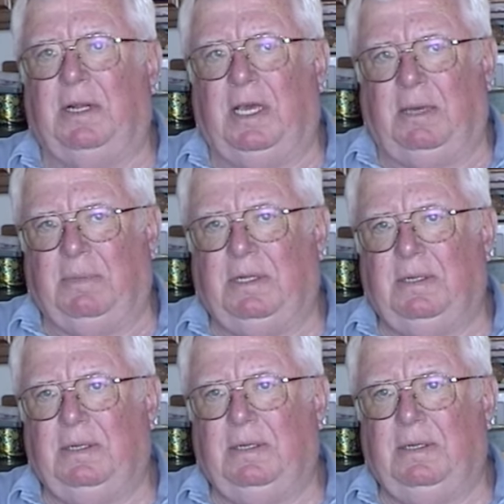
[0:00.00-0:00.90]
by name.
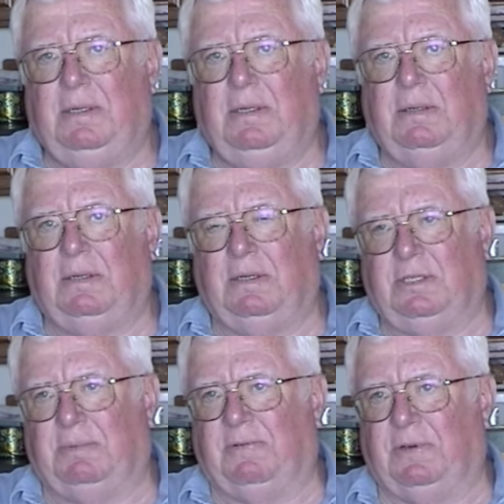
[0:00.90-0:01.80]
They're
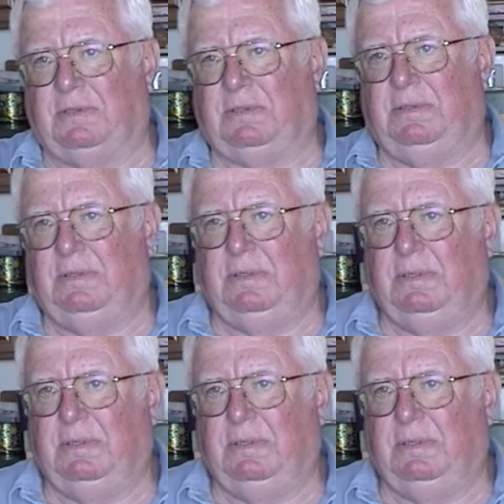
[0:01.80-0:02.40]
going to ship the first